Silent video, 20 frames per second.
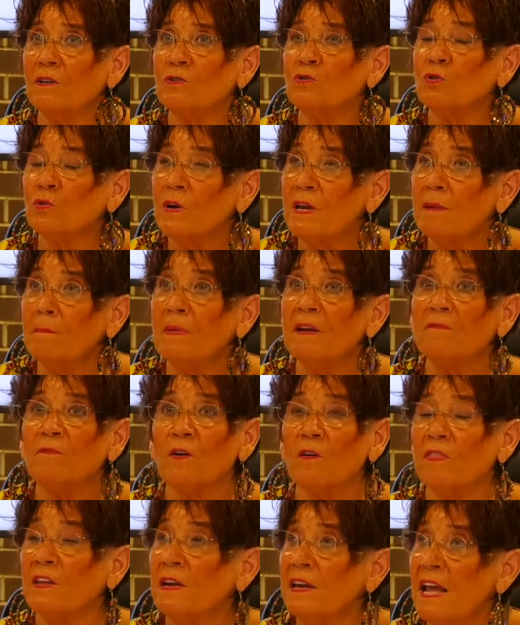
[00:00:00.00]
treatment
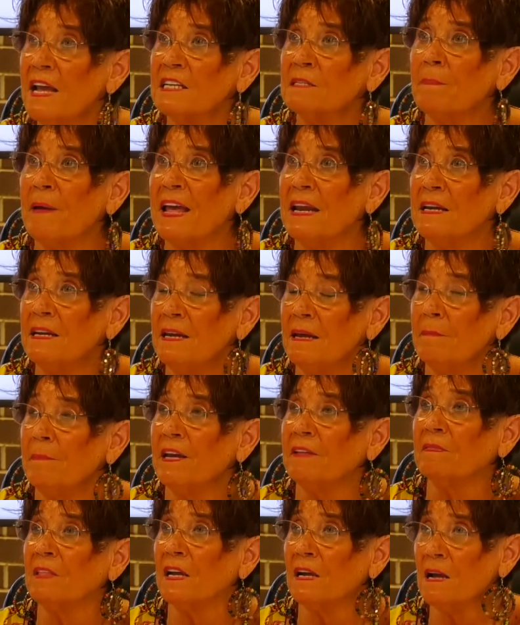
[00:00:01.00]
for the next
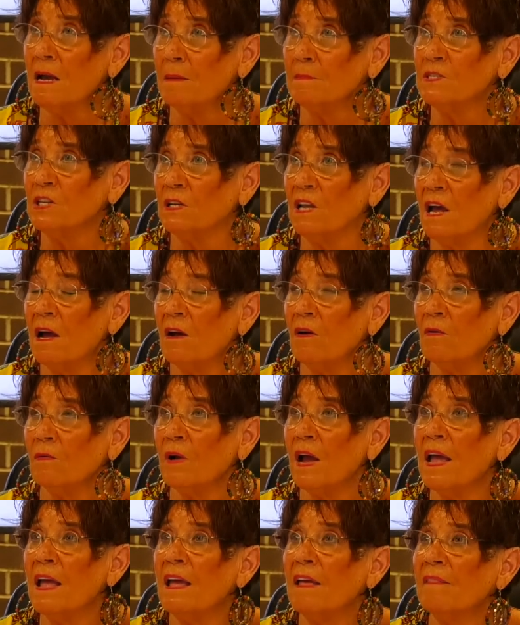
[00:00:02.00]
pandemic that comes
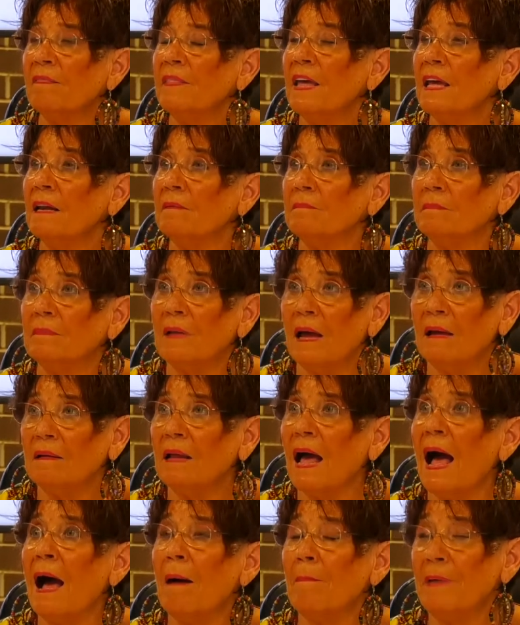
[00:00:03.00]
along that
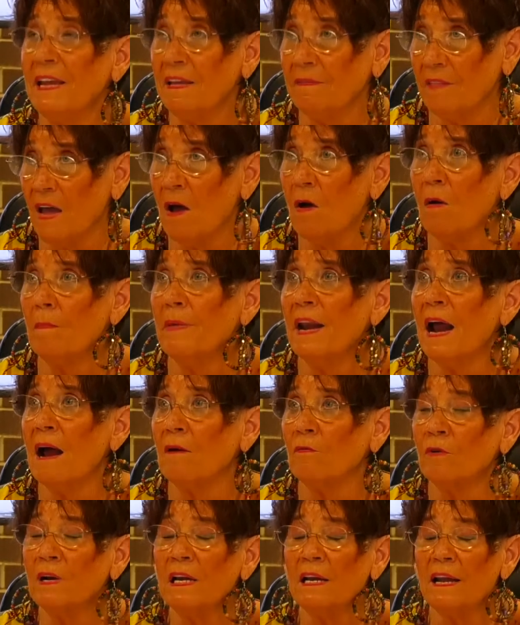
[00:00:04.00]
I'll be in the home and
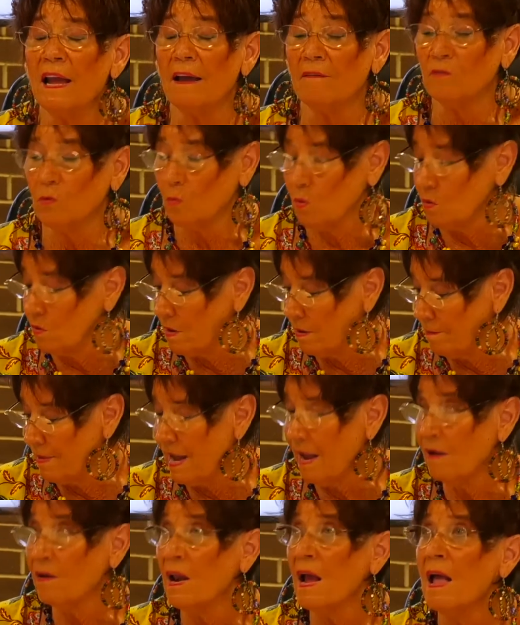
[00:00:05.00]
I'll really have to worry
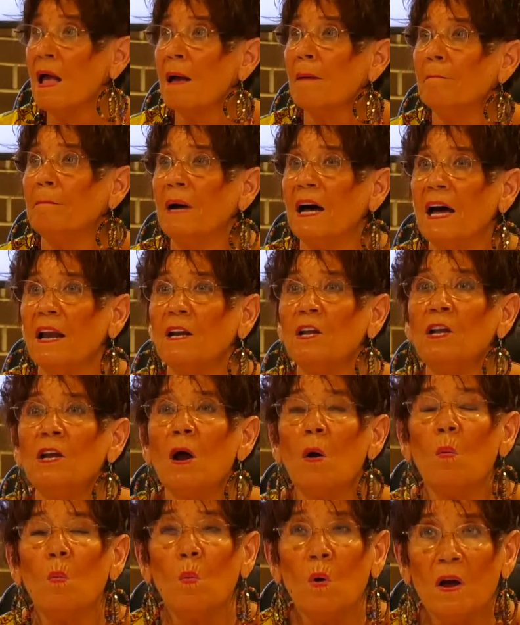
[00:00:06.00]
about. But,
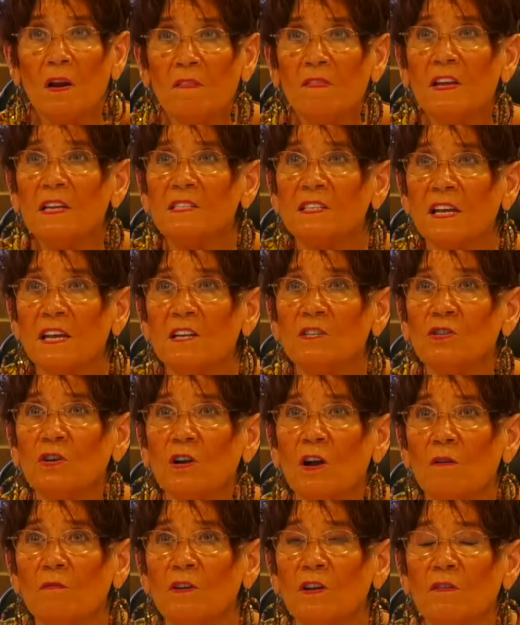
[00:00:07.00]
one of these kids are
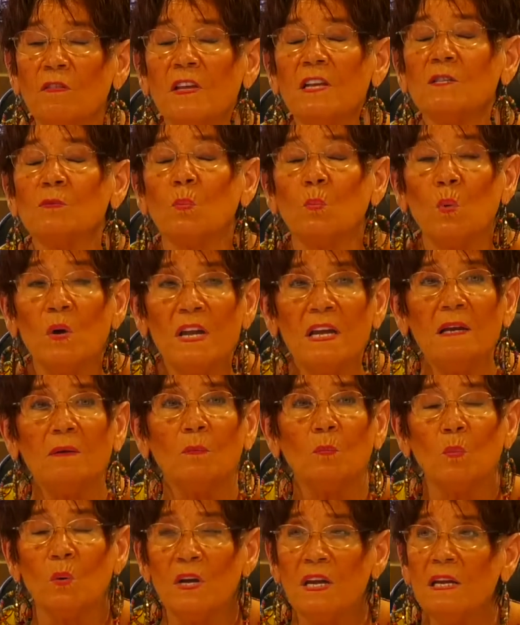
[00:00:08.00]
going to do this.
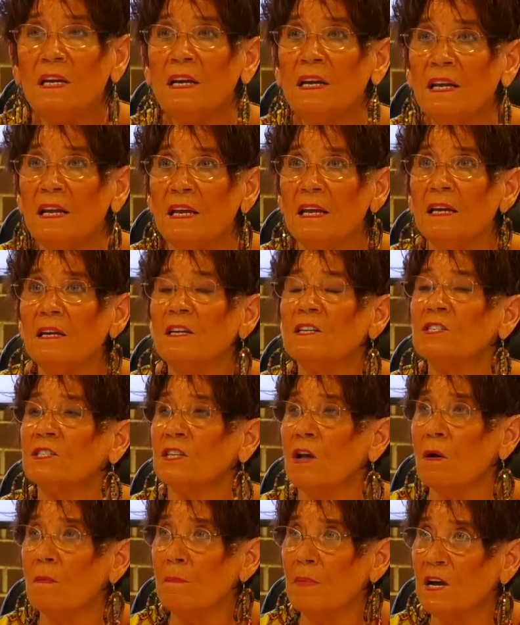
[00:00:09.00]
We need
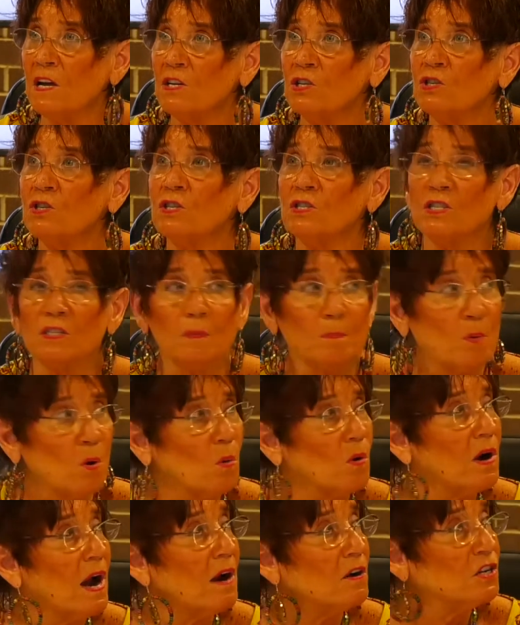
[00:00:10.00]
so much to
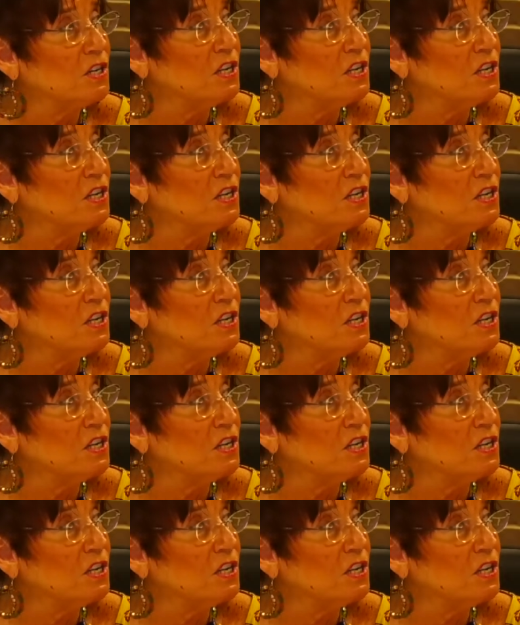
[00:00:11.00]
support our